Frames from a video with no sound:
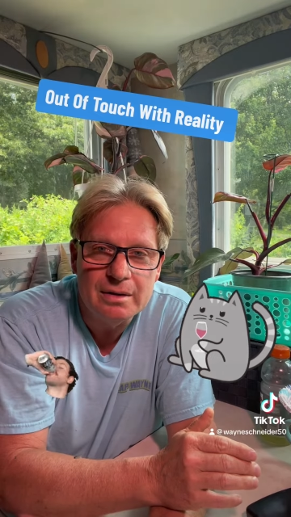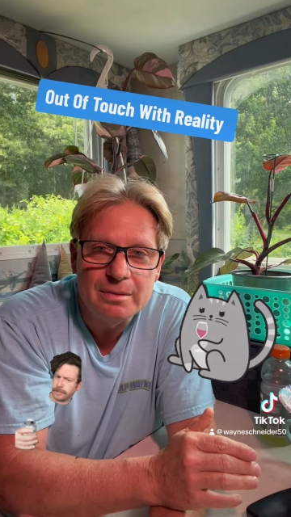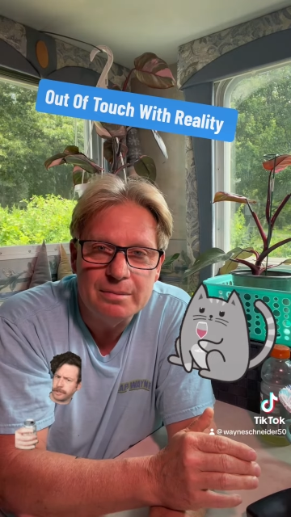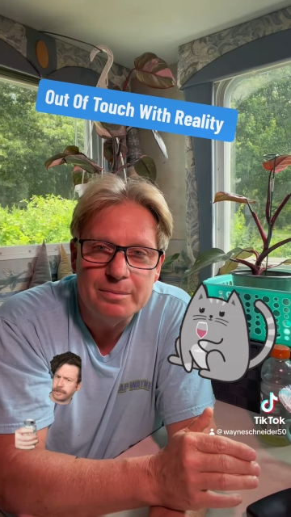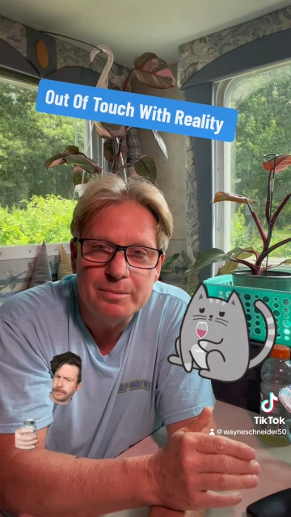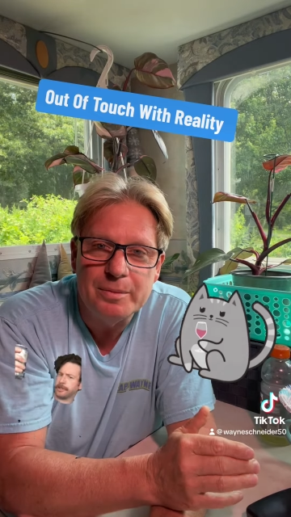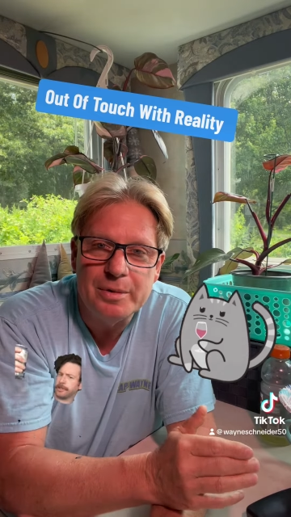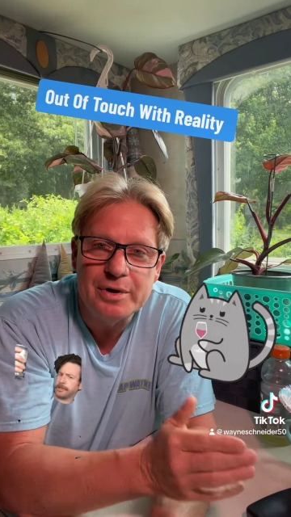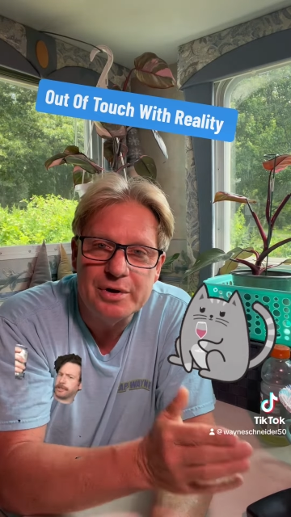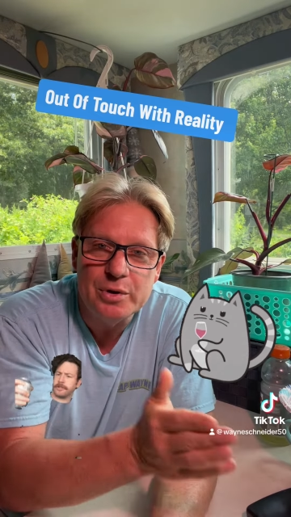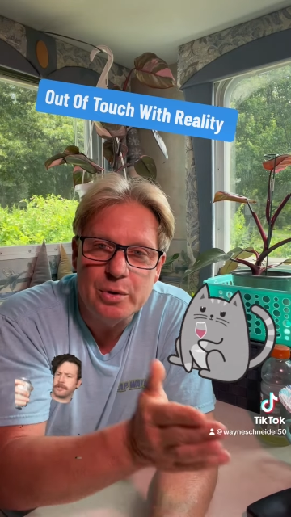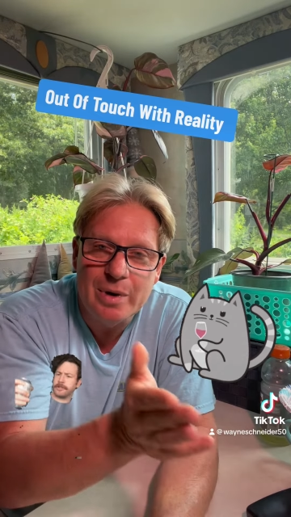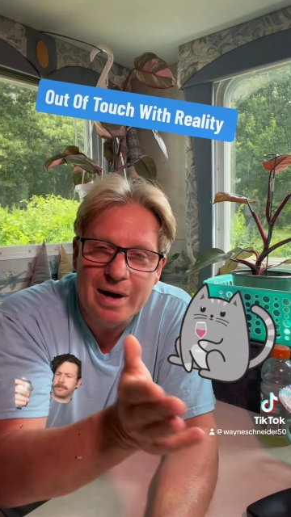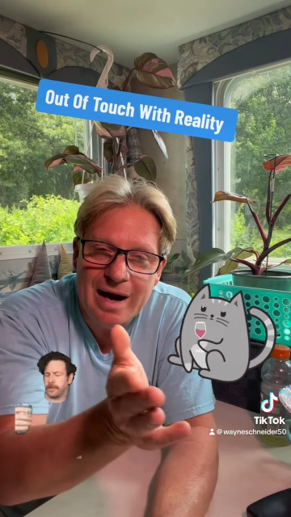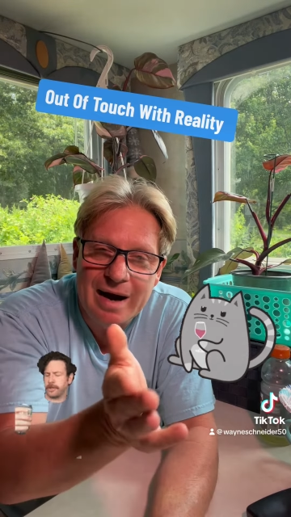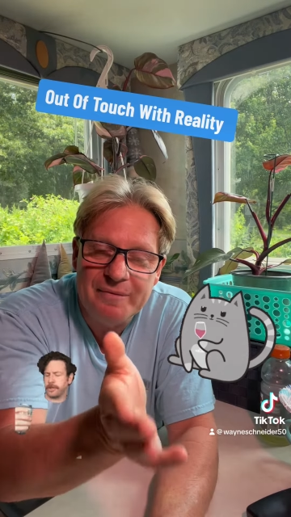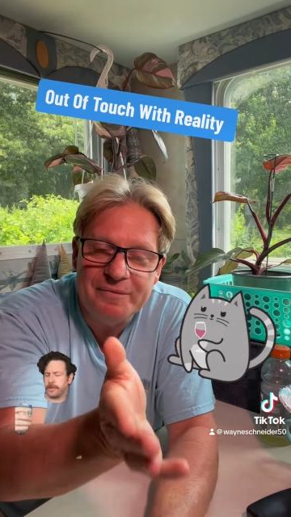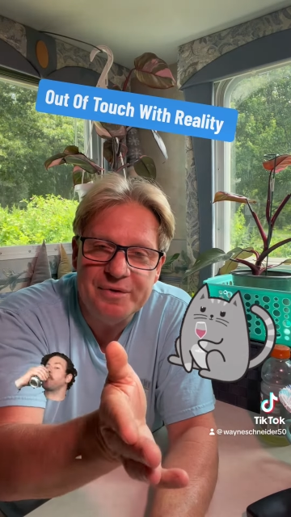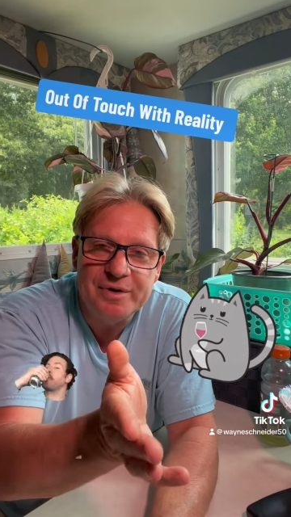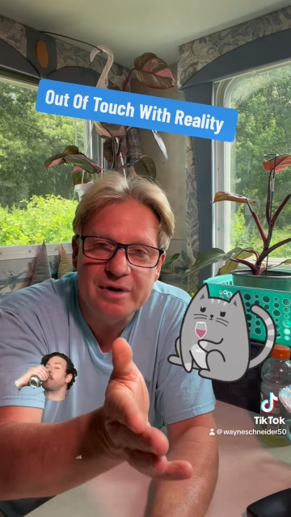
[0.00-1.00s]
But you
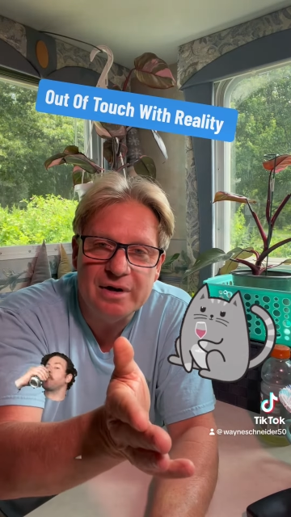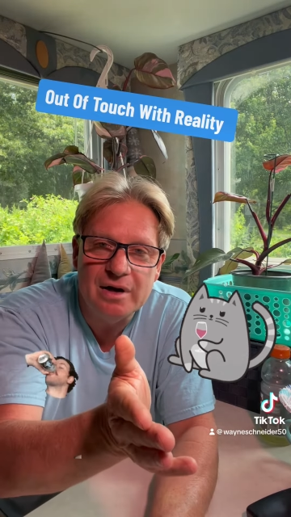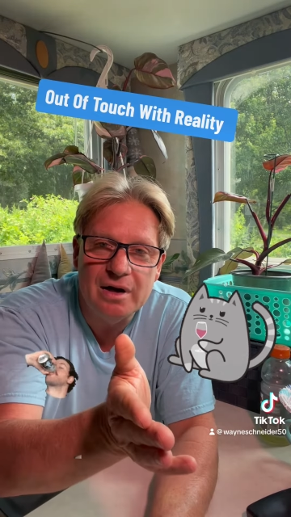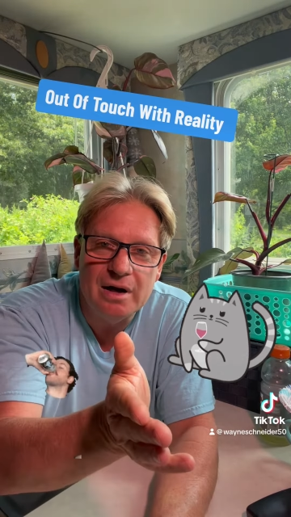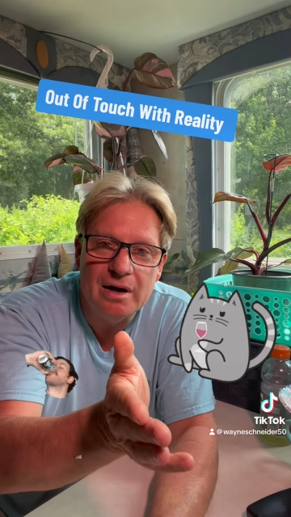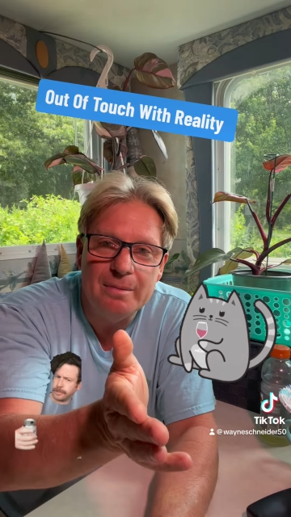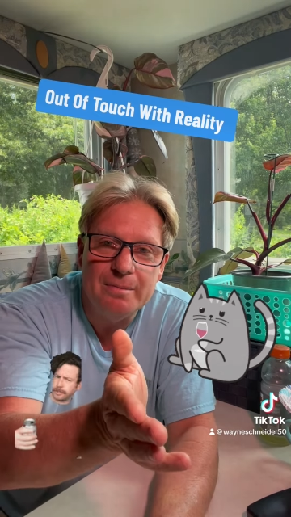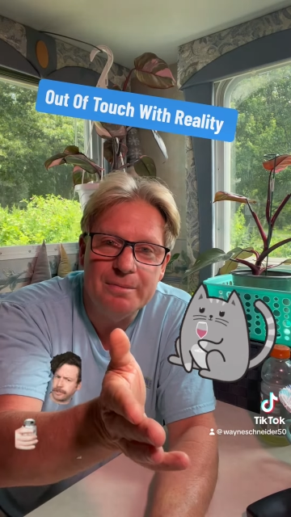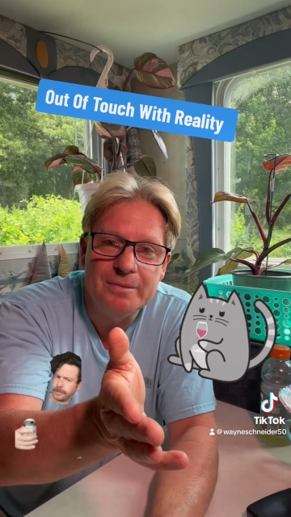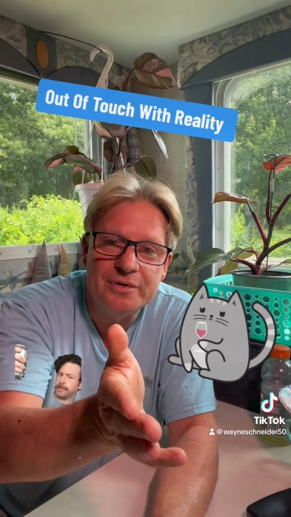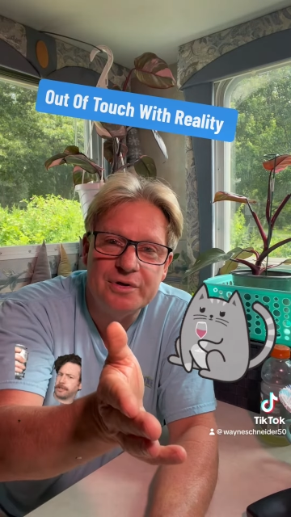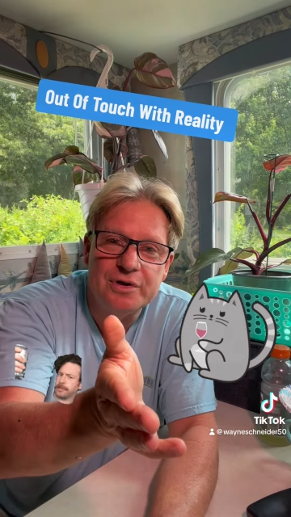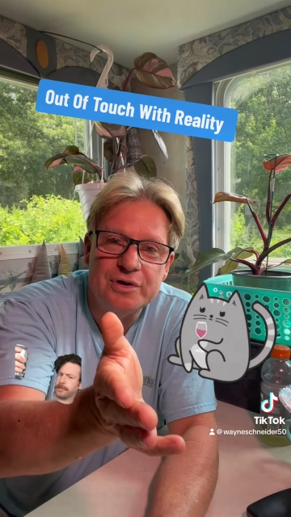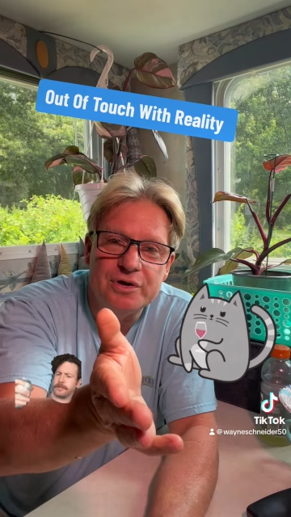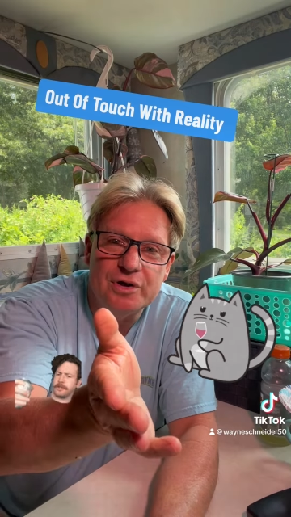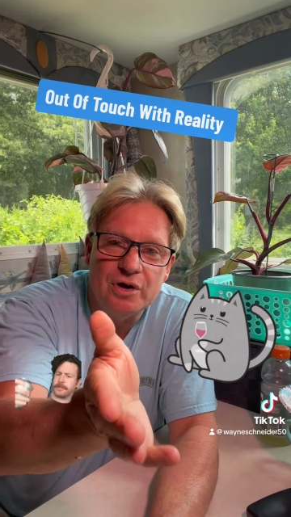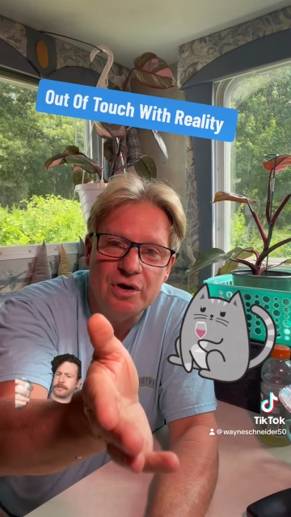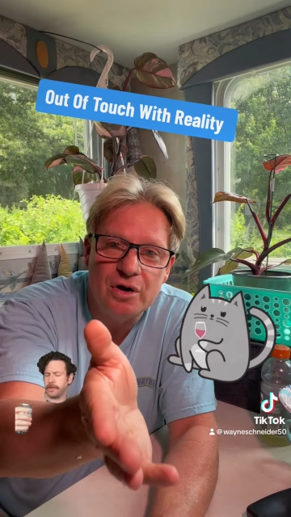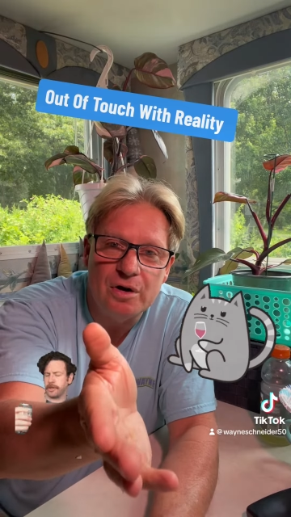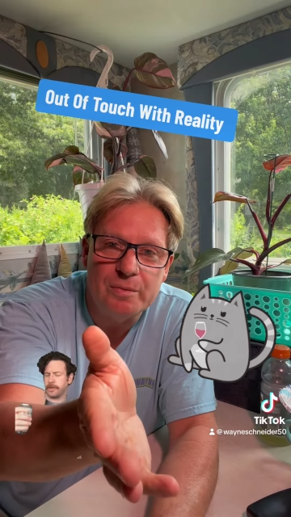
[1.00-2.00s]
have to come to
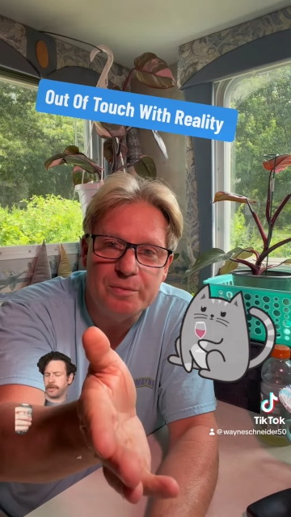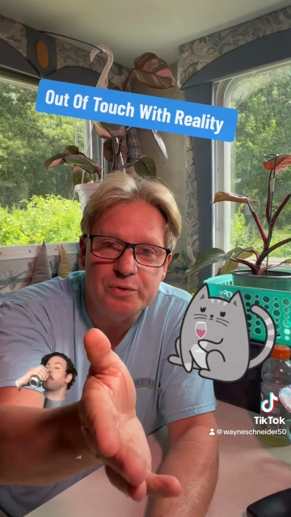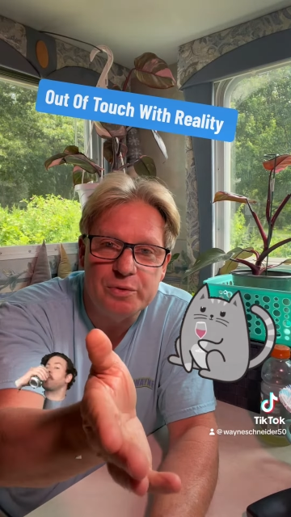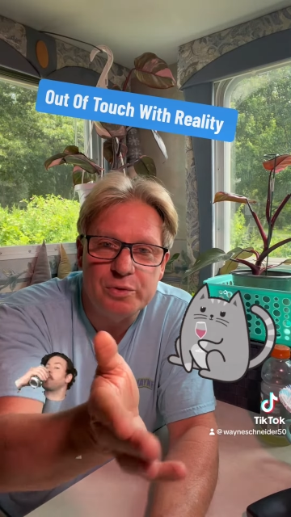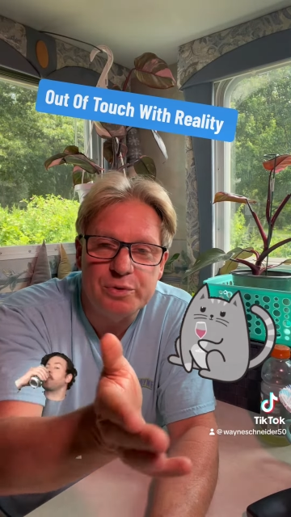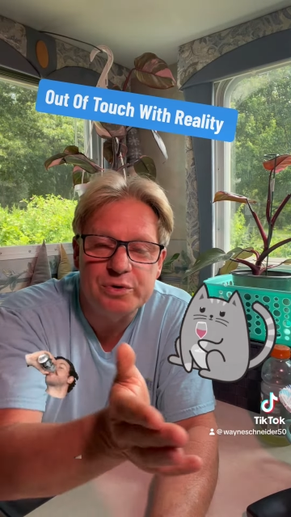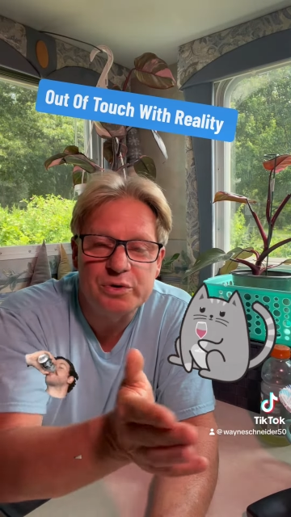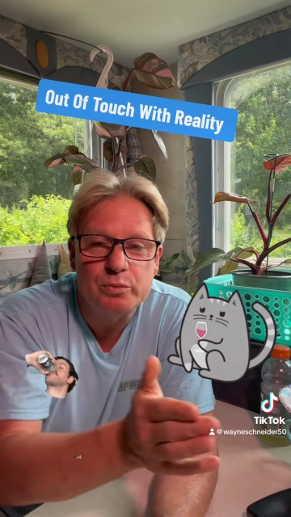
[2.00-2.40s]
terms with